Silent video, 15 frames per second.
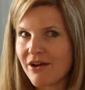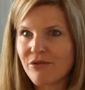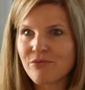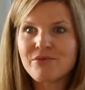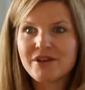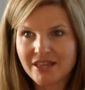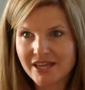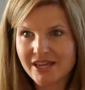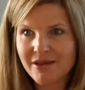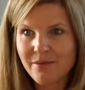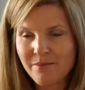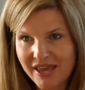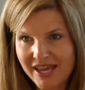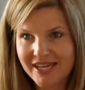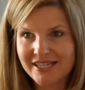really
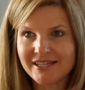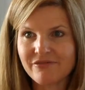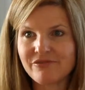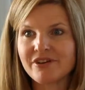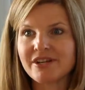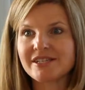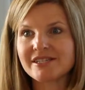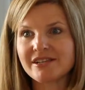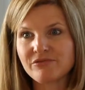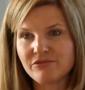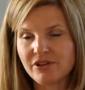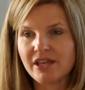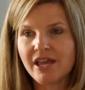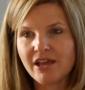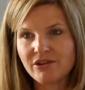make a difference and
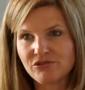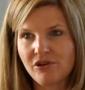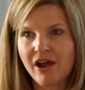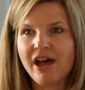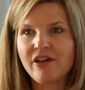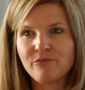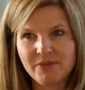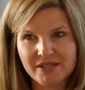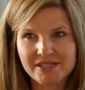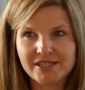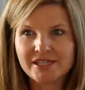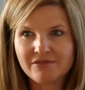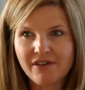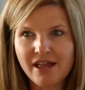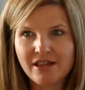really drive
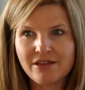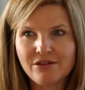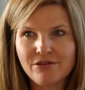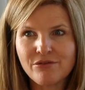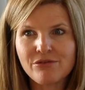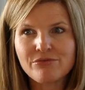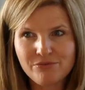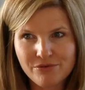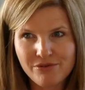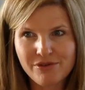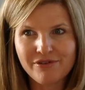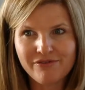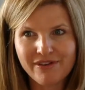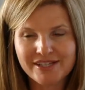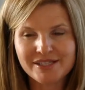business value through their
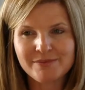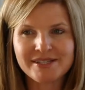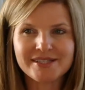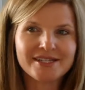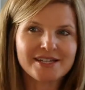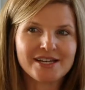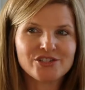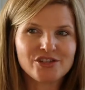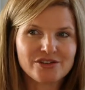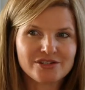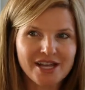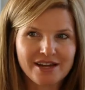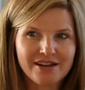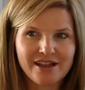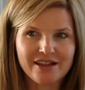investments in HR
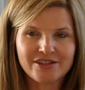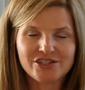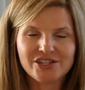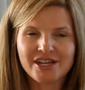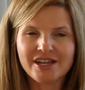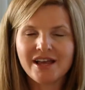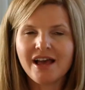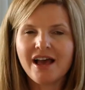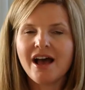technology.